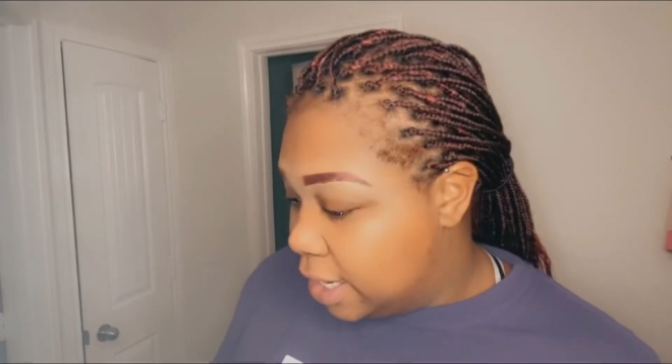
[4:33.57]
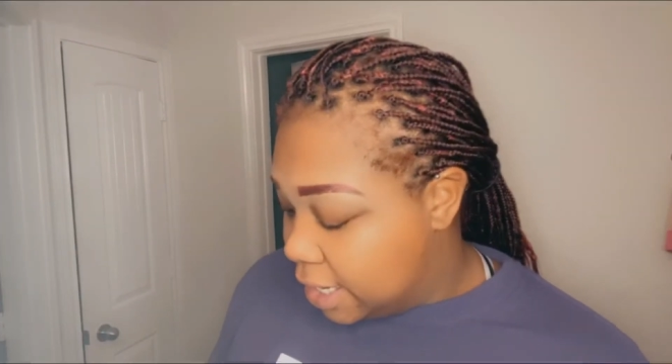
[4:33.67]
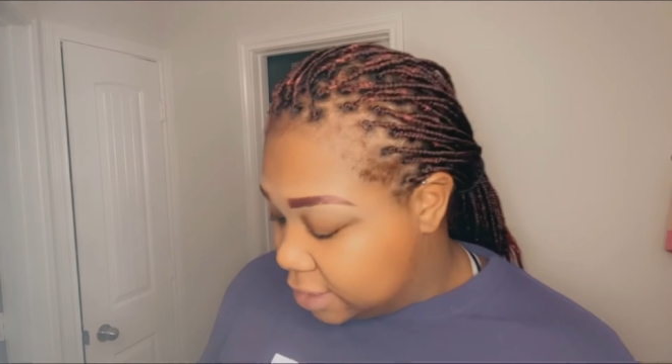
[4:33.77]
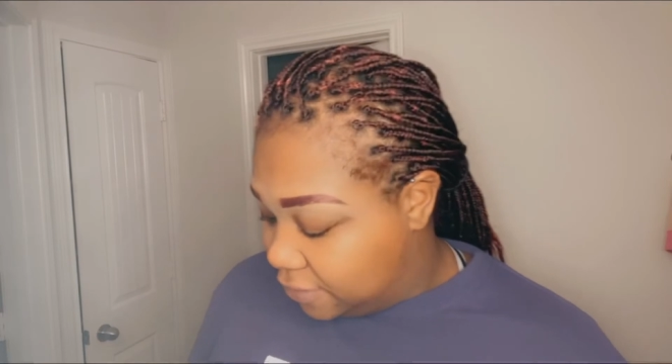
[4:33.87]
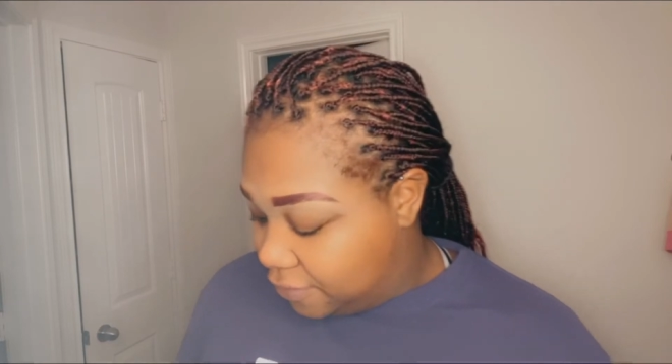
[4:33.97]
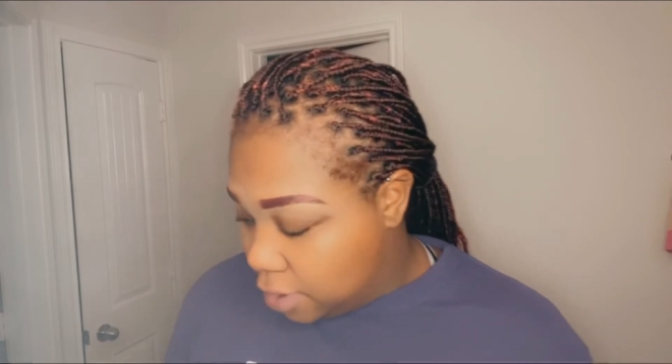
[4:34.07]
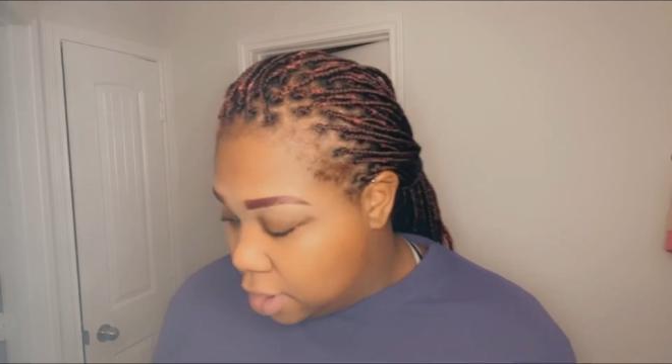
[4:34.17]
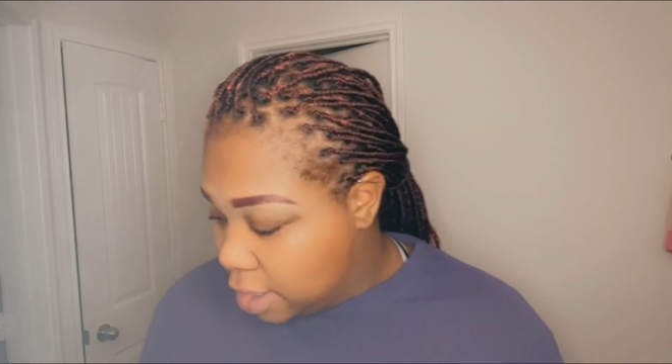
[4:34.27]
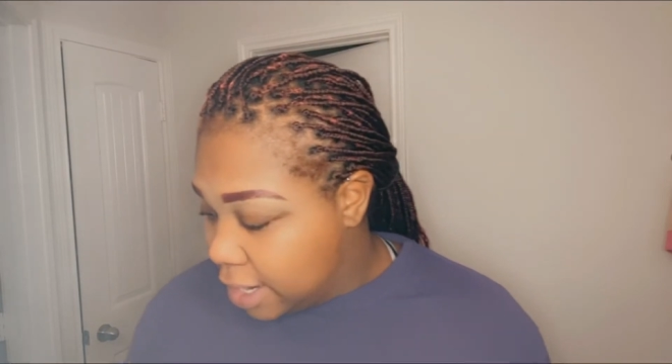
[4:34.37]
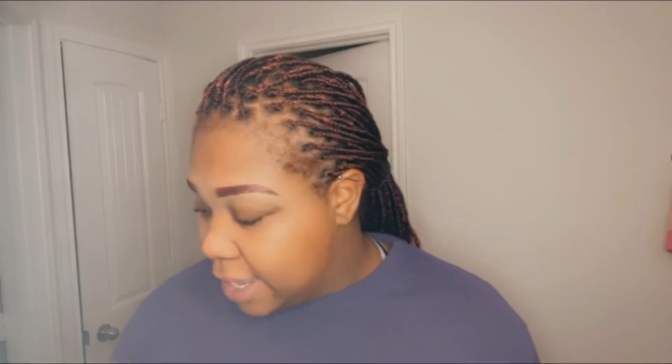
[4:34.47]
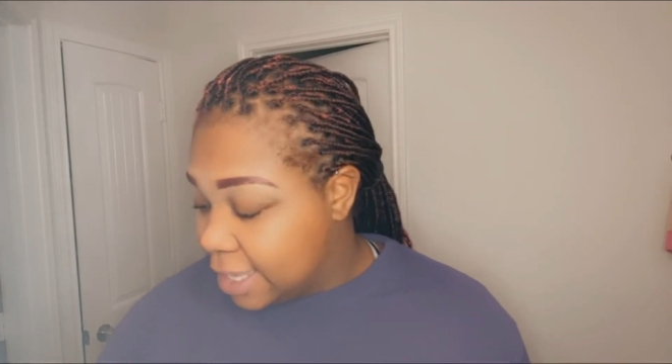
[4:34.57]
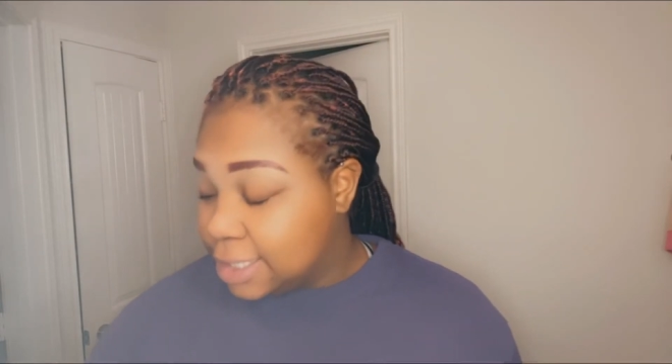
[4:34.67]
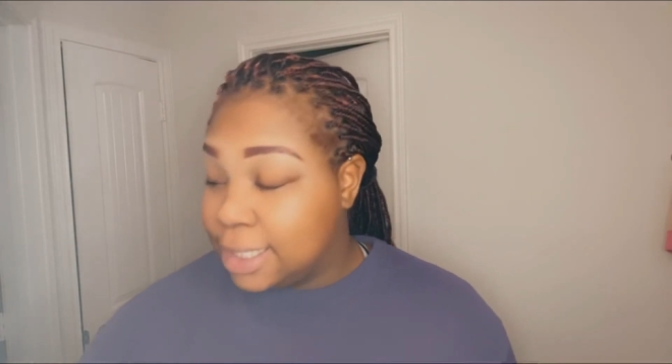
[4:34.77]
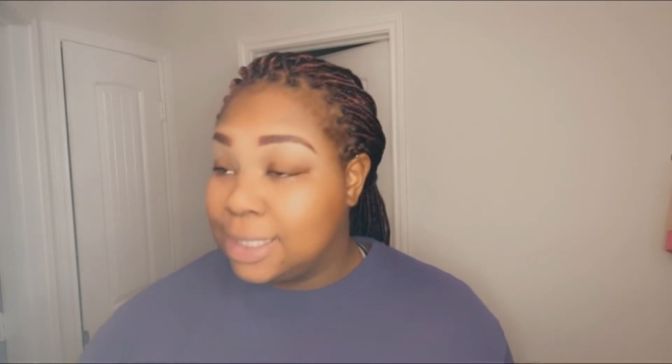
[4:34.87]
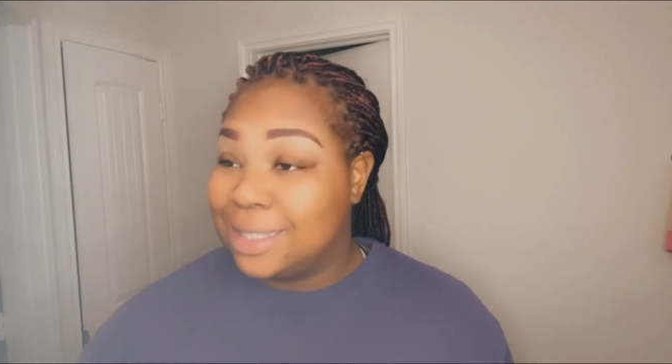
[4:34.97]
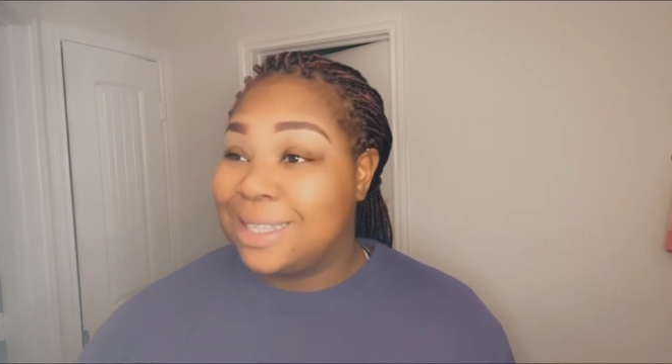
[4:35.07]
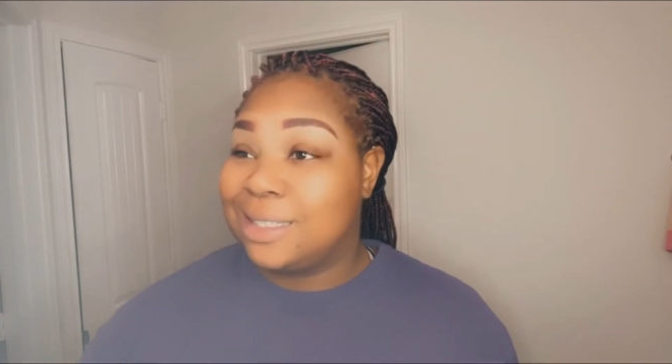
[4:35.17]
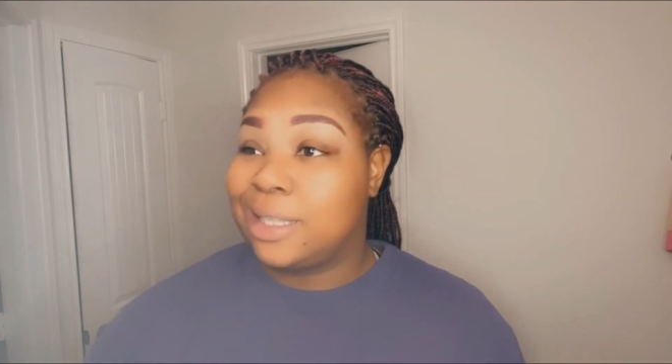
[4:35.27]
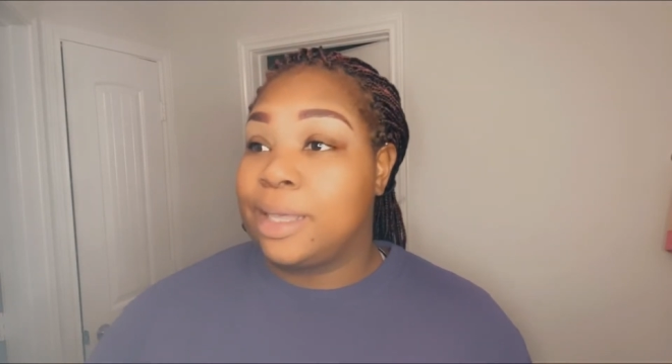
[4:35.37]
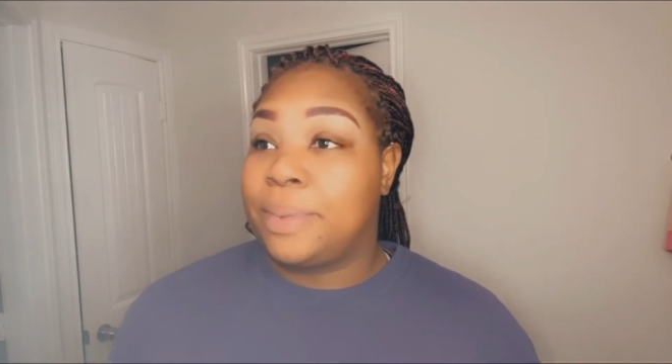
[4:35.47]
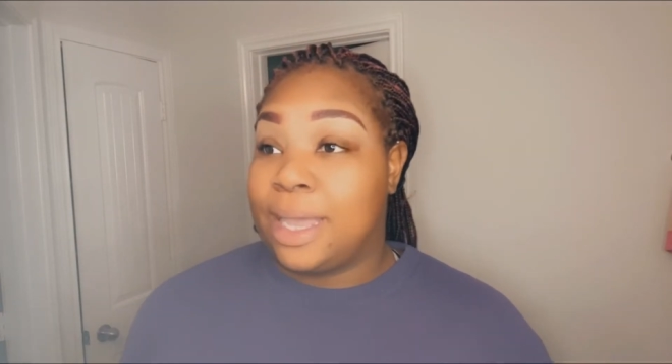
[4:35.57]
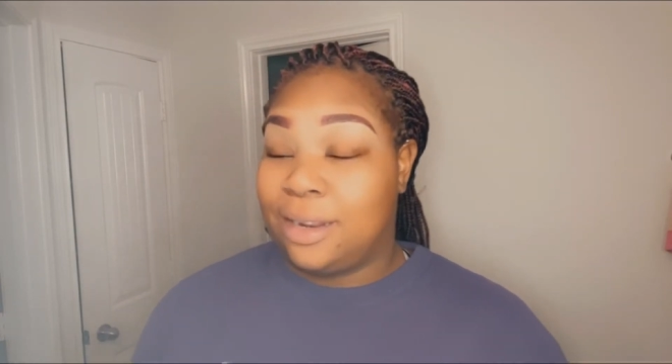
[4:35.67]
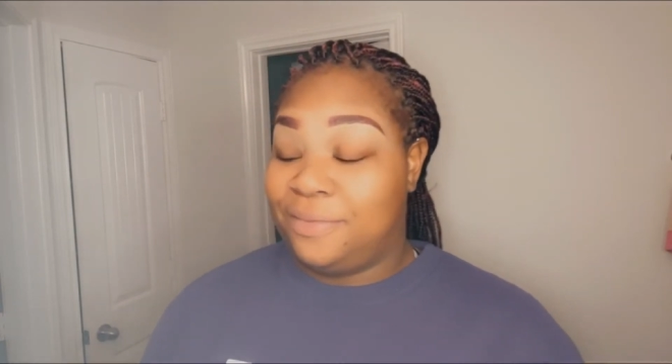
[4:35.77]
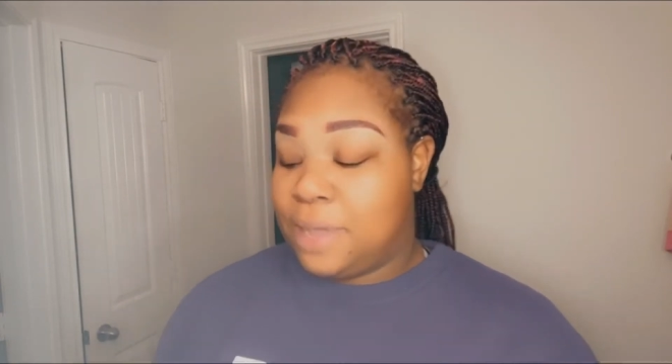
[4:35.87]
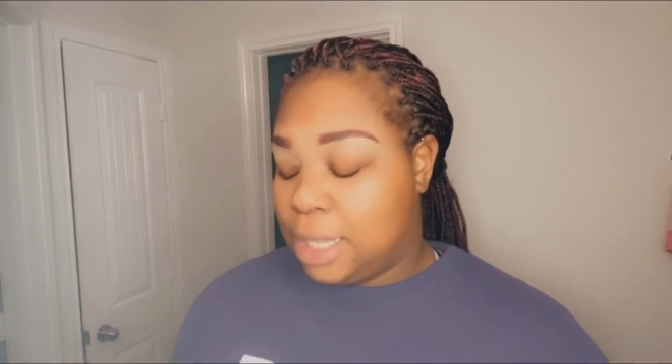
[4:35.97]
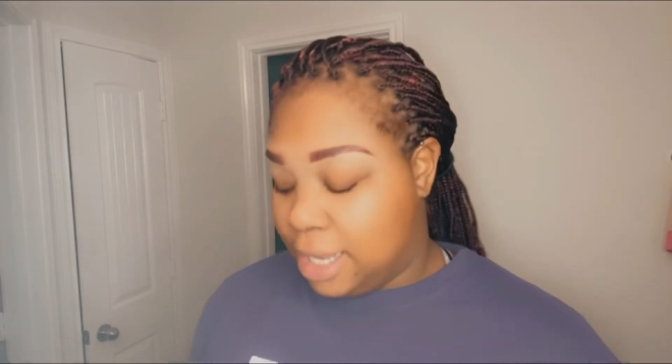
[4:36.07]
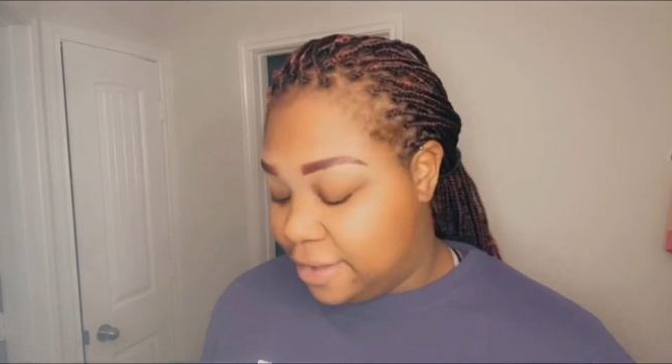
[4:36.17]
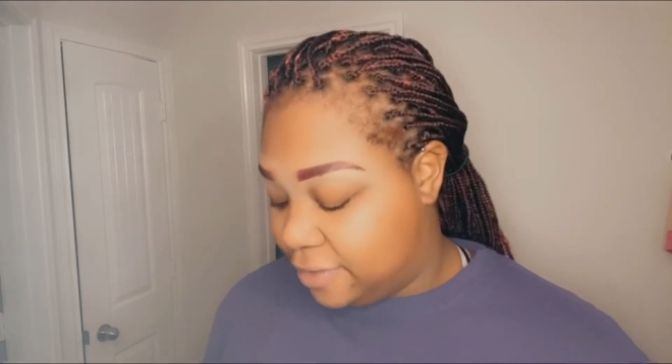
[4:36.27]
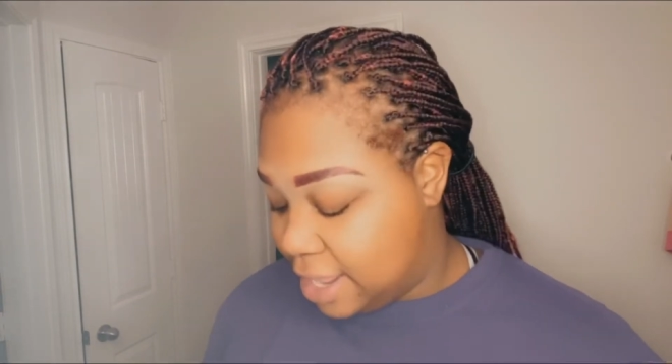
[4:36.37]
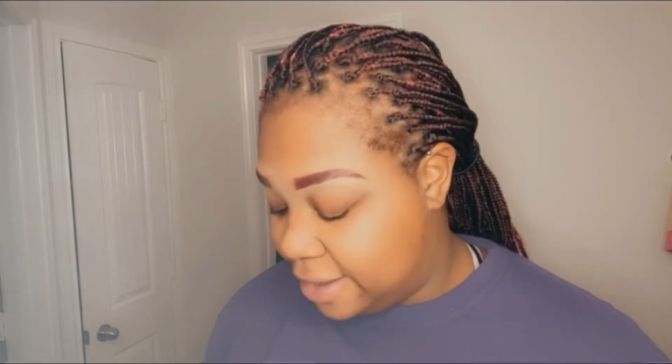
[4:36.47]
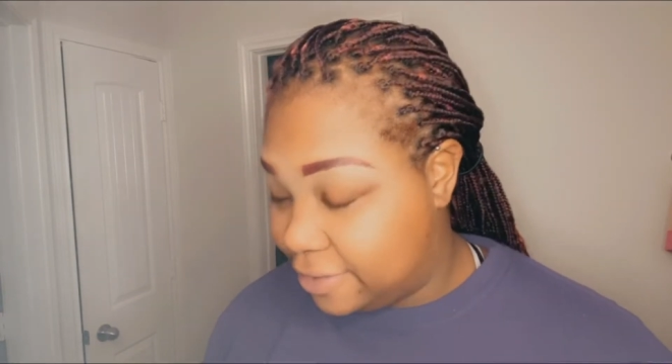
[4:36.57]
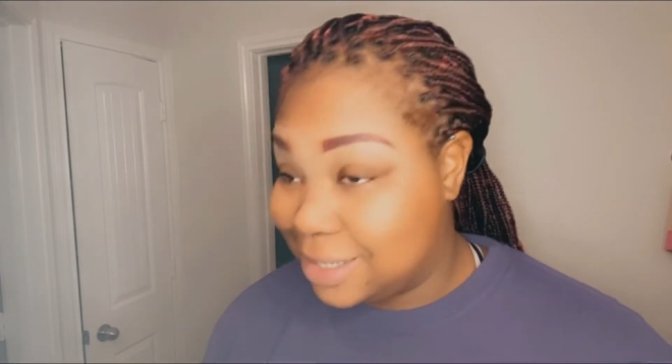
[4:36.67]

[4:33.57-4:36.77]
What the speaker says: And as far as, let's skip out of my love life,